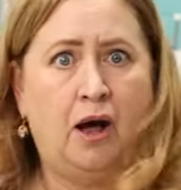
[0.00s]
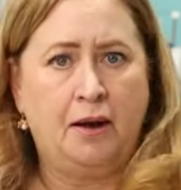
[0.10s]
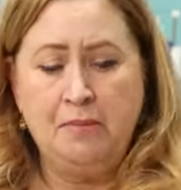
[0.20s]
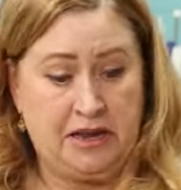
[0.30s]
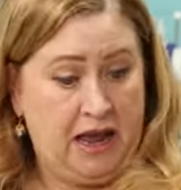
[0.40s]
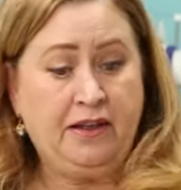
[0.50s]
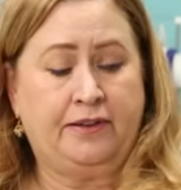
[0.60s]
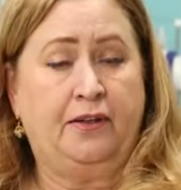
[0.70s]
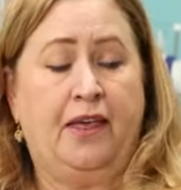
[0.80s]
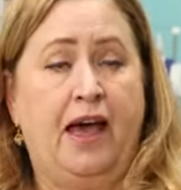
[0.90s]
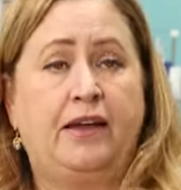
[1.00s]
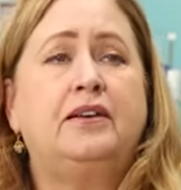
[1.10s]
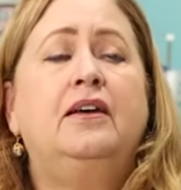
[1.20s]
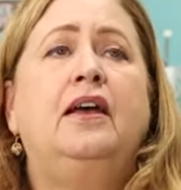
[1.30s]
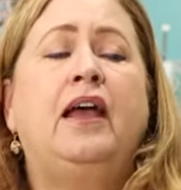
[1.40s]
I'm a yes on
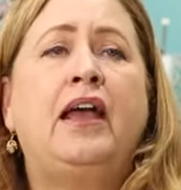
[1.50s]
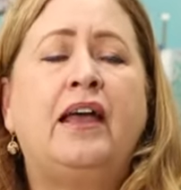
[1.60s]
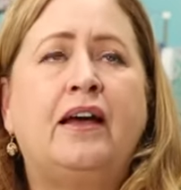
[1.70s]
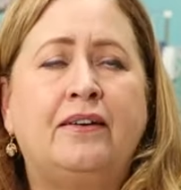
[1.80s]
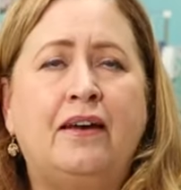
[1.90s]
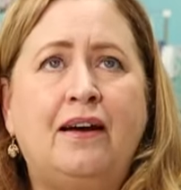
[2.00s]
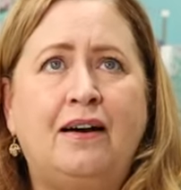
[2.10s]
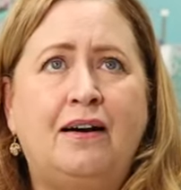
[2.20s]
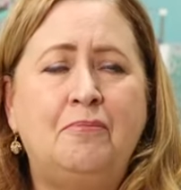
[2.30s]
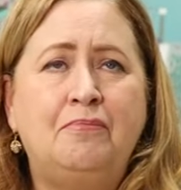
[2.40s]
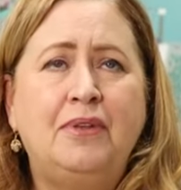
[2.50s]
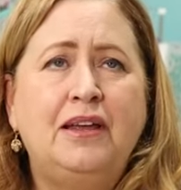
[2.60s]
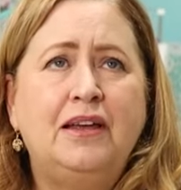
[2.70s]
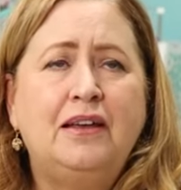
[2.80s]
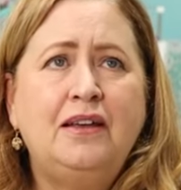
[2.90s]
that and um,
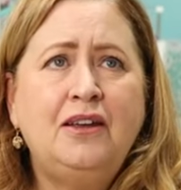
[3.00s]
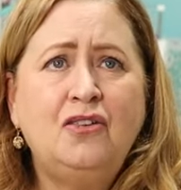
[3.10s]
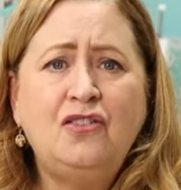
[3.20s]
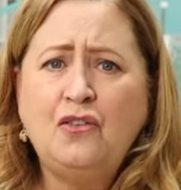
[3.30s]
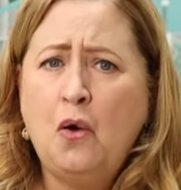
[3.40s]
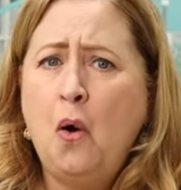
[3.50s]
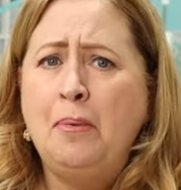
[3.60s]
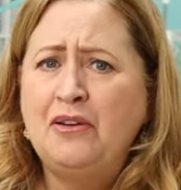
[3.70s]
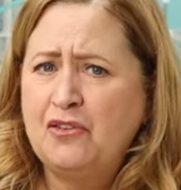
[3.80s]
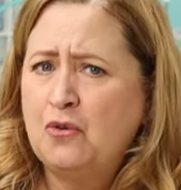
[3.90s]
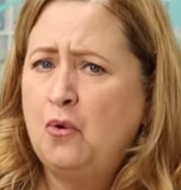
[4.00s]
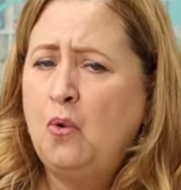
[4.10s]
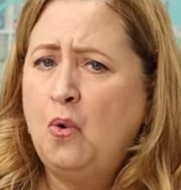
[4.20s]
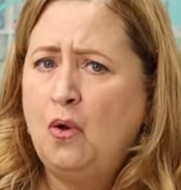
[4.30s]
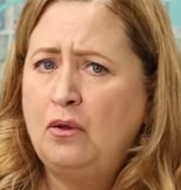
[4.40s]
you know just a whole bunch of
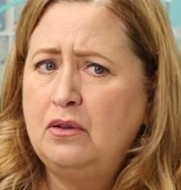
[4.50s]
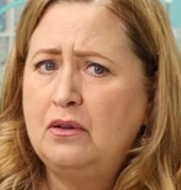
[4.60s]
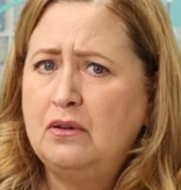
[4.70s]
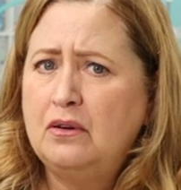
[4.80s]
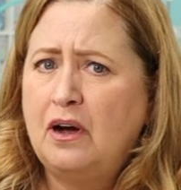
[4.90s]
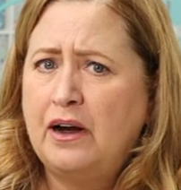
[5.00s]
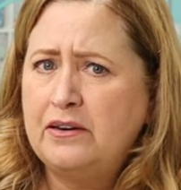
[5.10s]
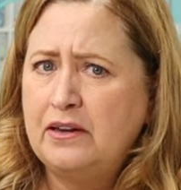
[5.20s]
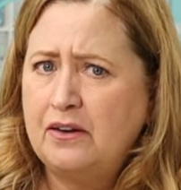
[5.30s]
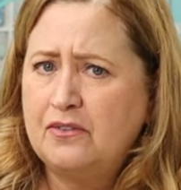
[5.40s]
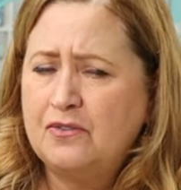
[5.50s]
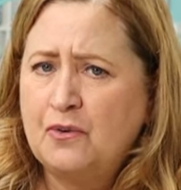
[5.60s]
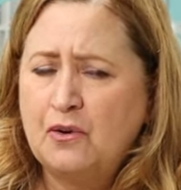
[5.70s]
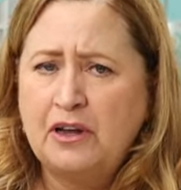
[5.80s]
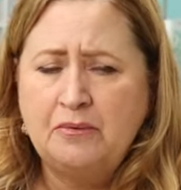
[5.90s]
cool ideas
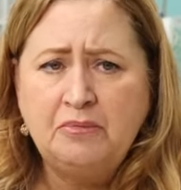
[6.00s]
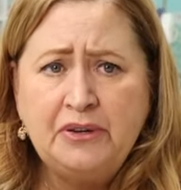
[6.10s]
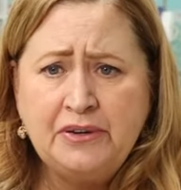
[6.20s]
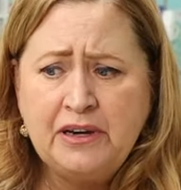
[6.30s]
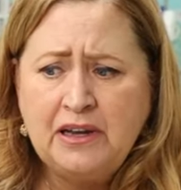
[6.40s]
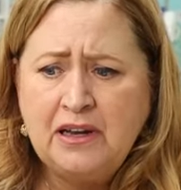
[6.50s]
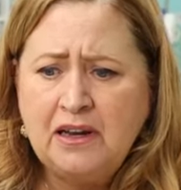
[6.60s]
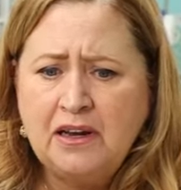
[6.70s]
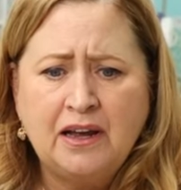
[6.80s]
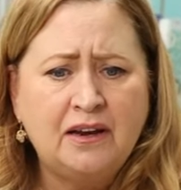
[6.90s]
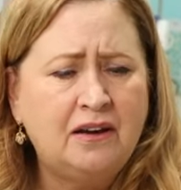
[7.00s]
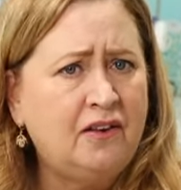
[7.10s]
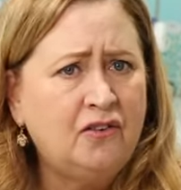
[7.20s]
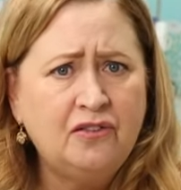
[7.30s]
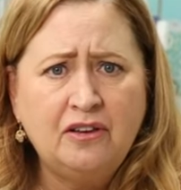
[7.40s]
for immunity
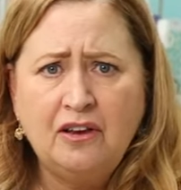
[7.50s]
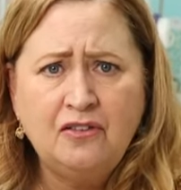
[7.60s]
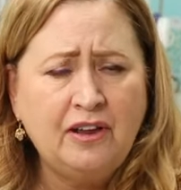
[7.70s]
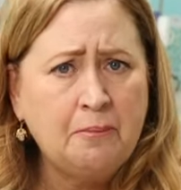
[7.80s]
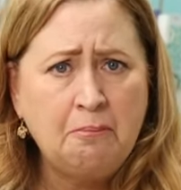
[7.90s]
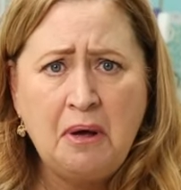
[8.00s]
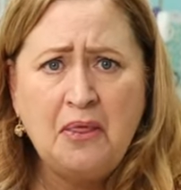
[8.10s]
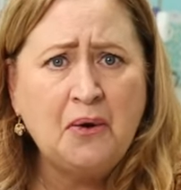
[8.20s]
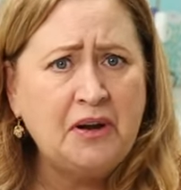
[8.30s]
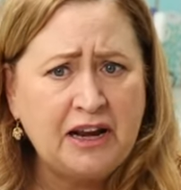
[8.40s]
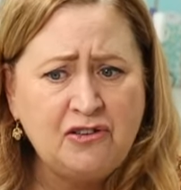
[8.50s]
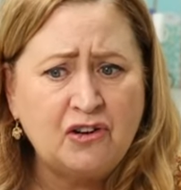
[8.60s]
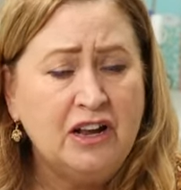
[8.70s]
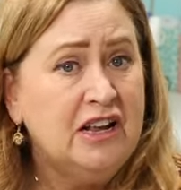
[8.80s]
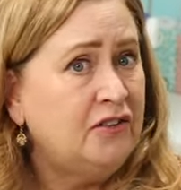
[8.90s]
and there's it's like mother
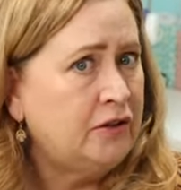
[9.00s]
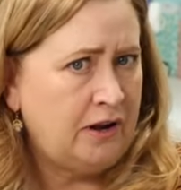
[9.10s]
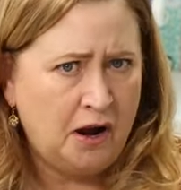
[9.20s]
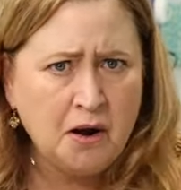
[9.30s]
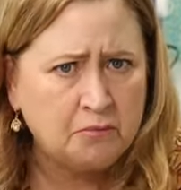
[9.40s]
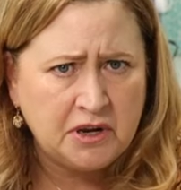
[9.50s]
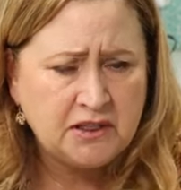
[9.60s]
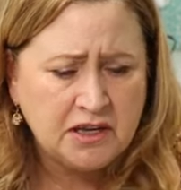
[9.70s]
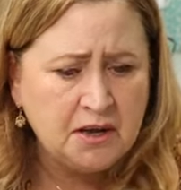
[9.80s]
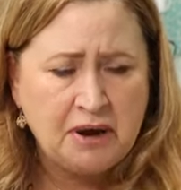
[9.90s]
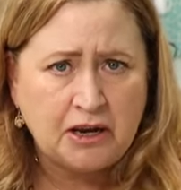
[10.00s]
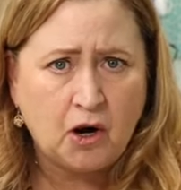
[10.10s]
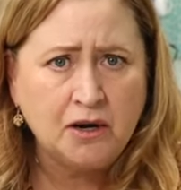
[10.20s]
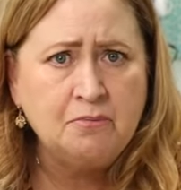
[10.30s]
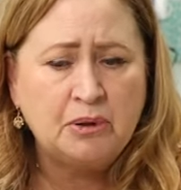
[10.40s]
nature so now I'm rethinking my
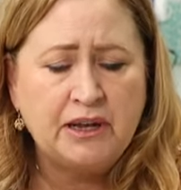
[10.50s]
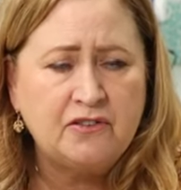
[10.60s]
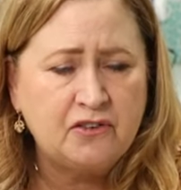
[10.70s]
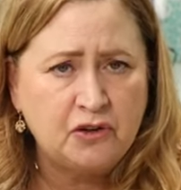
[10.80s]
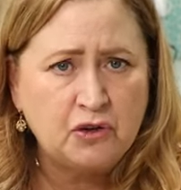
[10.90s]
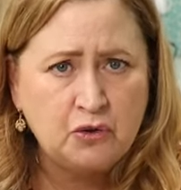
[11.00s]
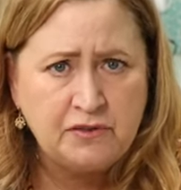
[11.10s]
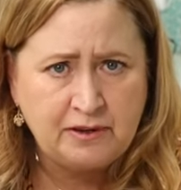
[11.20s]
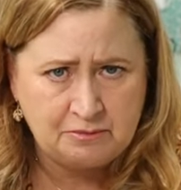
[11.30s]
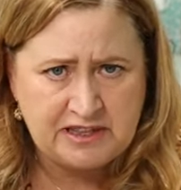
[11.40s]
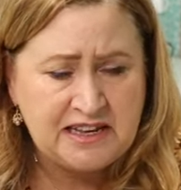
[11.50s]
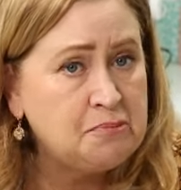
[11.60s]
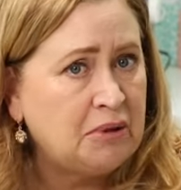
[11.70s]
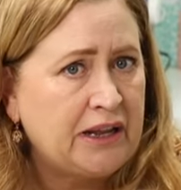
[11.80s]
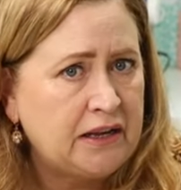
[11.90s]
garden plans to include some of
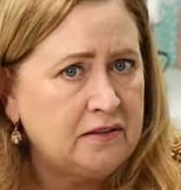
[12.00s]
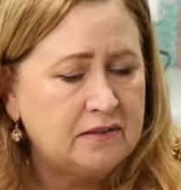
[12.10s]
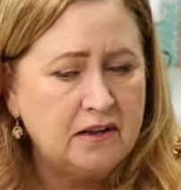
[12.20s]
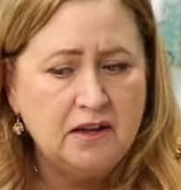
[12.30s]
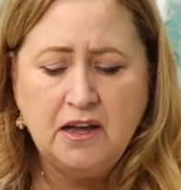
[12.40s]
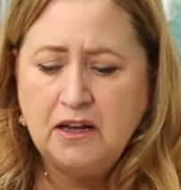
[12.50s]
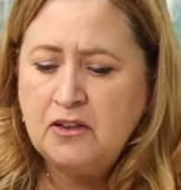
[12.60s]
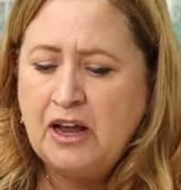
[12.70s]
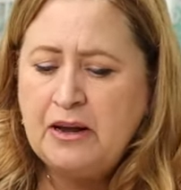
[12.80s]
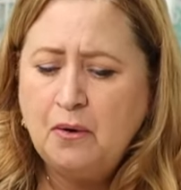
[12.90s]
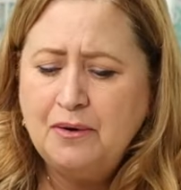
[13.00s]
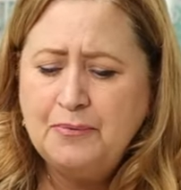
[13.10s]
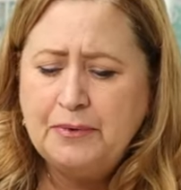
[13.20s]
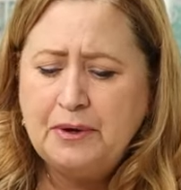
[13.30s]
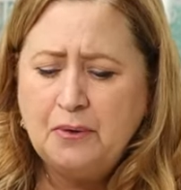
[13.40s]
these plants like
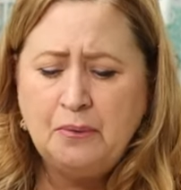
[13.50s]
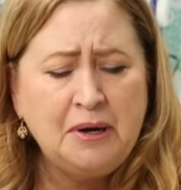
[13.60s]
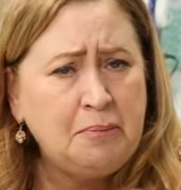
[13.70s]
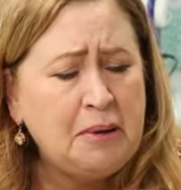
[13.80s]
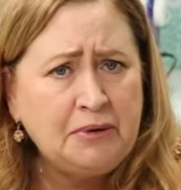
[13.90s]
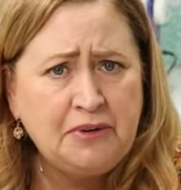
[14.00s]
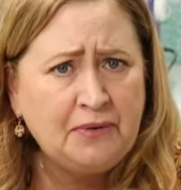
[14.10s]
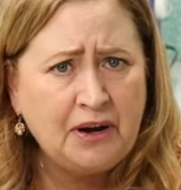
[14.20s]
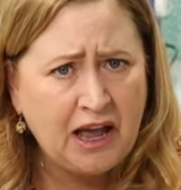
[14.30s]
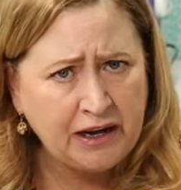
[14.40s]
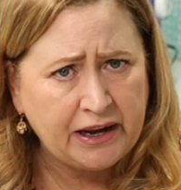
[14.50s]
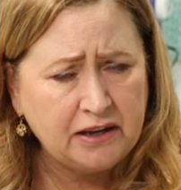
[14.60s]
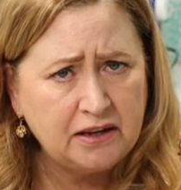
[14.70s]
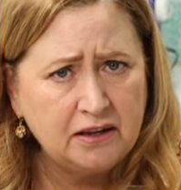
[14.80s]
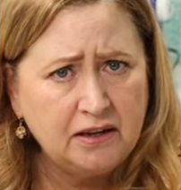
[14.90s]
what do people do for a
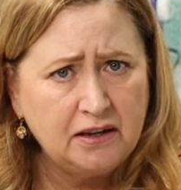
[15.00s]
headache